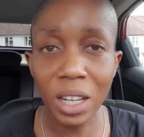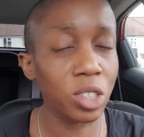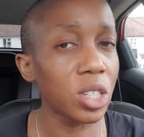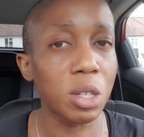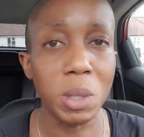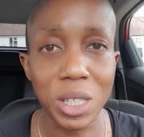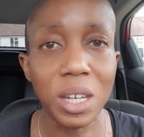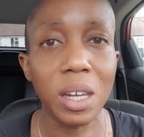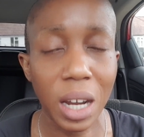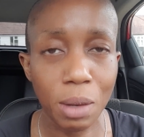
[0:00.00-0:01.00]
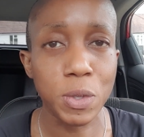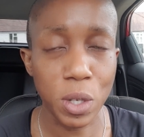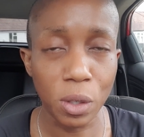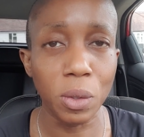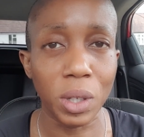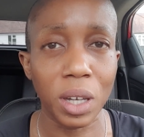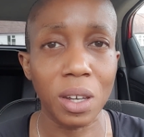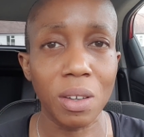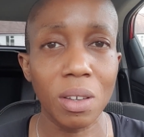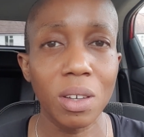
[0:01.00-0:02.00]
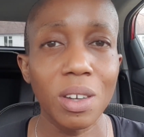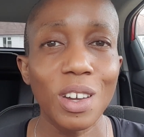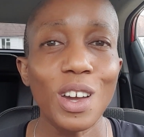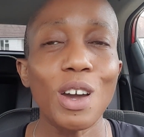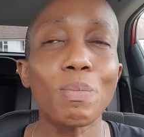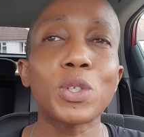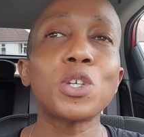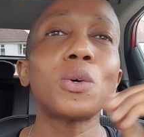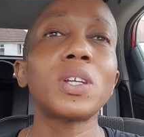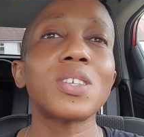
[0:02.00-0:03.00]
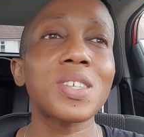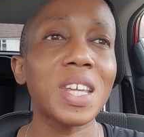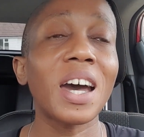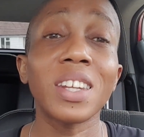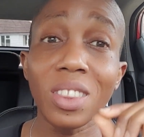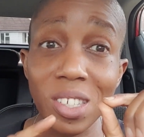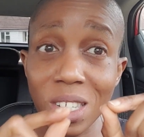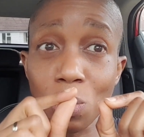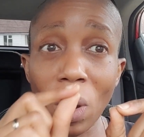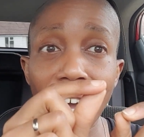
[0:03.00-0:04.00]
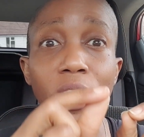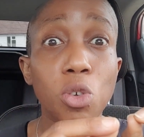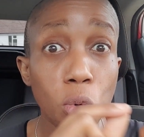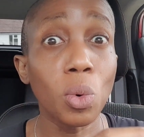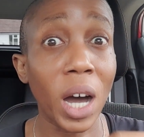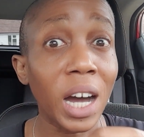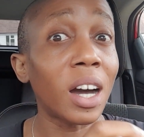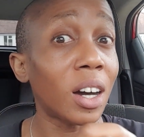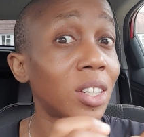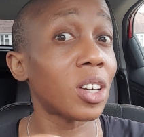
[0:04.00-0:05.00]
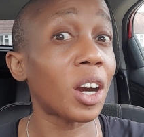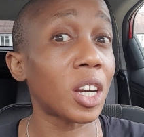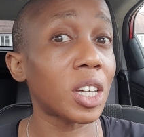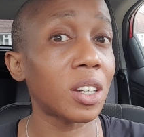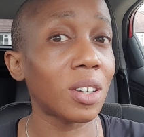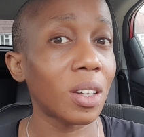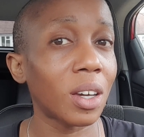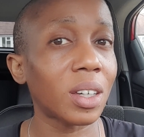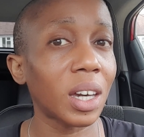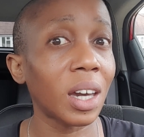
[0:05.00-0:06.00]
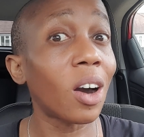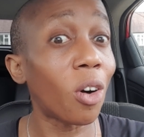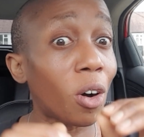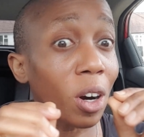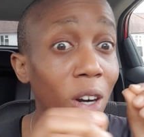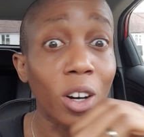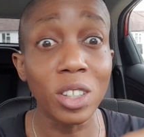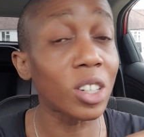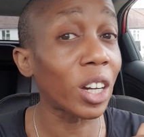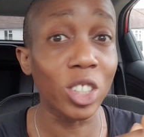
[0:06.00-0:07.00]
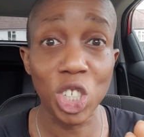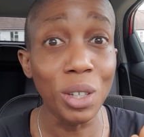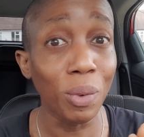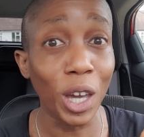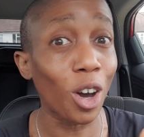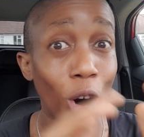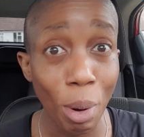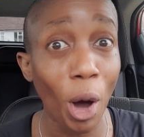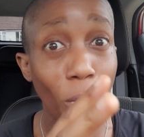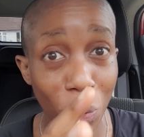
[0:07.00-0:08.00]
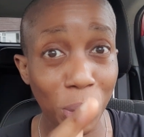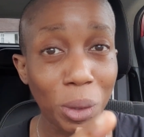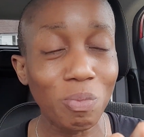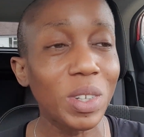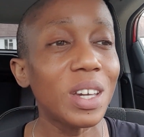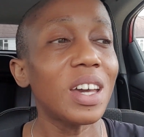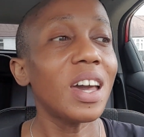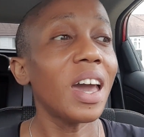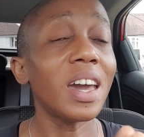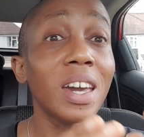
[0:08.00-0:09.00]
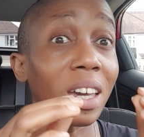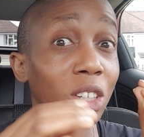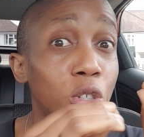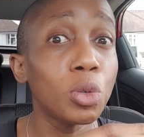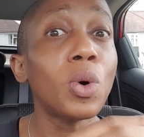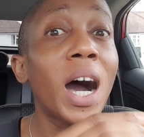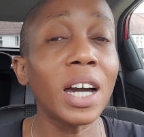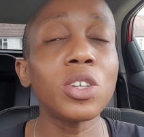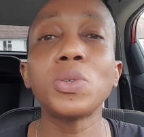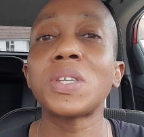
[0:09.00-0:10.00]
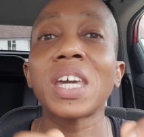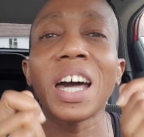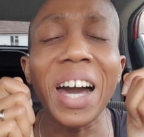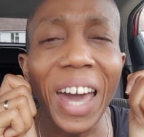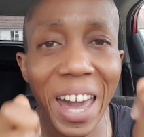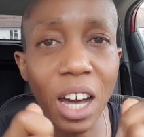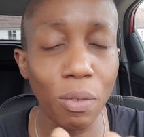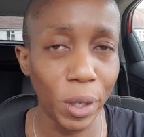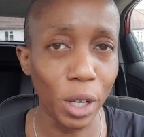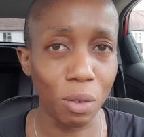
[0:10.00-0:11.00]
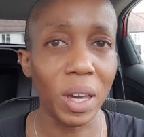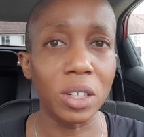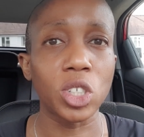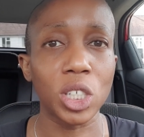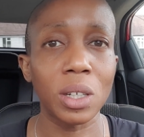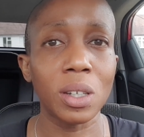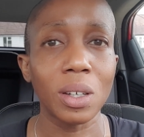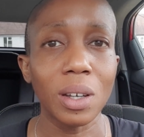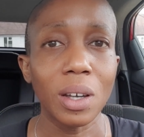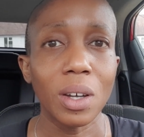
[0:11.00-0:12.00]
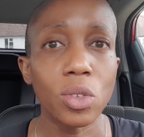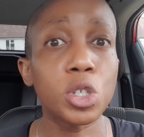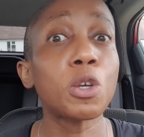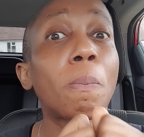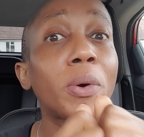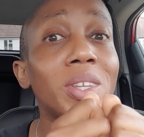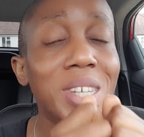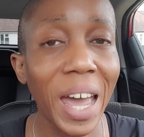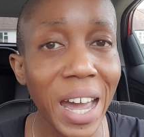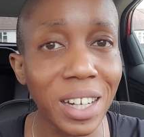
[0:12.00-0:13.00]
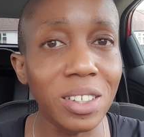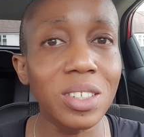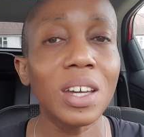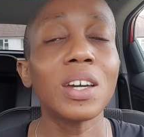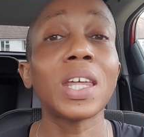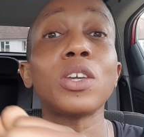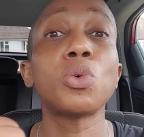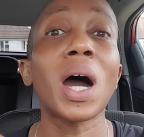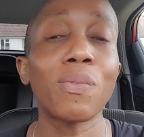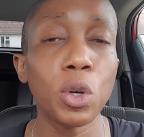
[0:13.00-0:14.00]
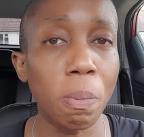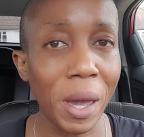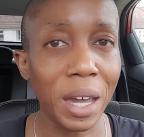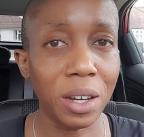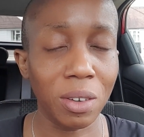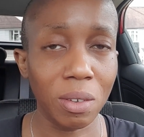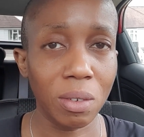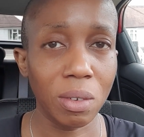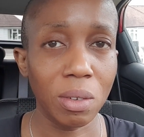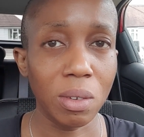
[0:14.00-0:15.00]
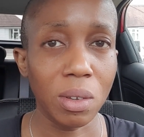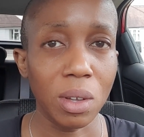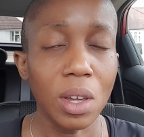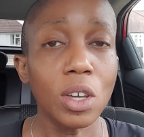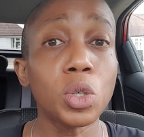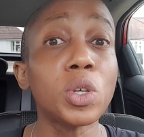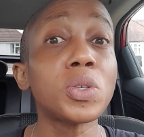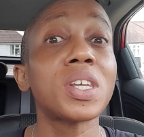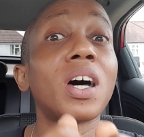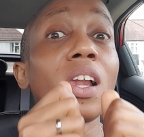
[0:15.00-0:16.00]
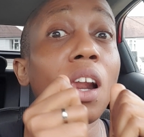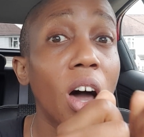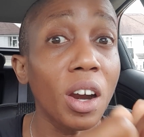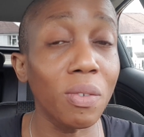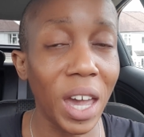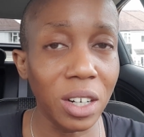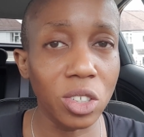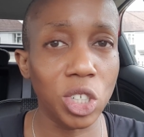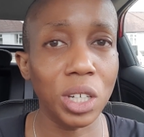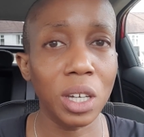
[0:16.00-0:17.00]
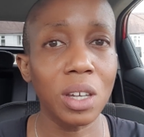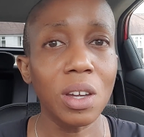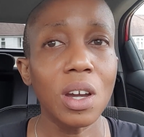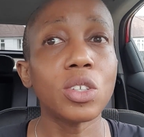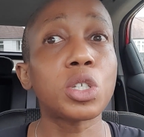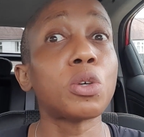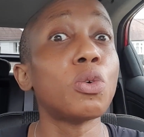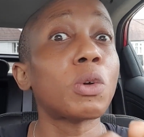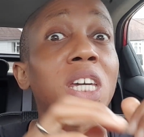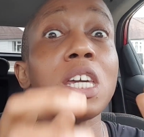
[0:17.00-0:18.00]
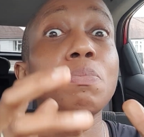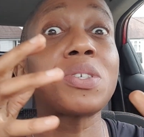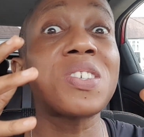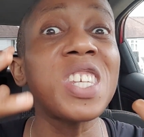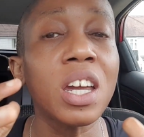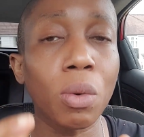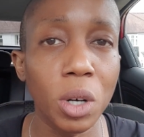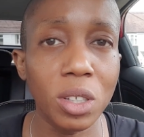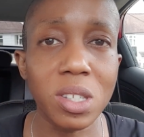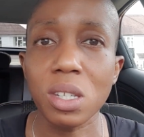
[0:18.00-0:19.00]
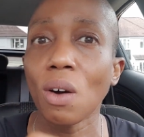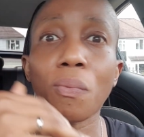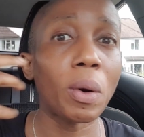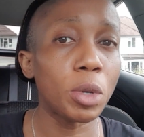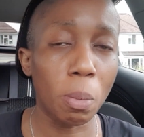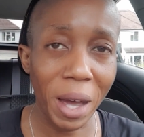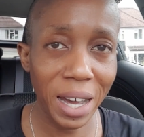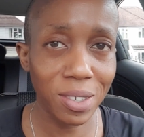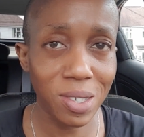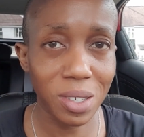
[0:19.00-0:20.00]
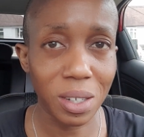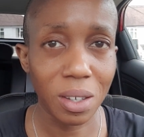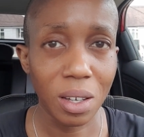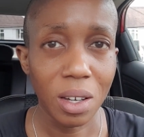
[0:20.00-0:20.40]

action to be taken, absolutely. But do you understand? And this is why you are under-earning, okay? Or under-achieving, both. You are using a heck of a lot of energy to pretend that you have no pain. You're using a lot of energy to keep secrets from your past.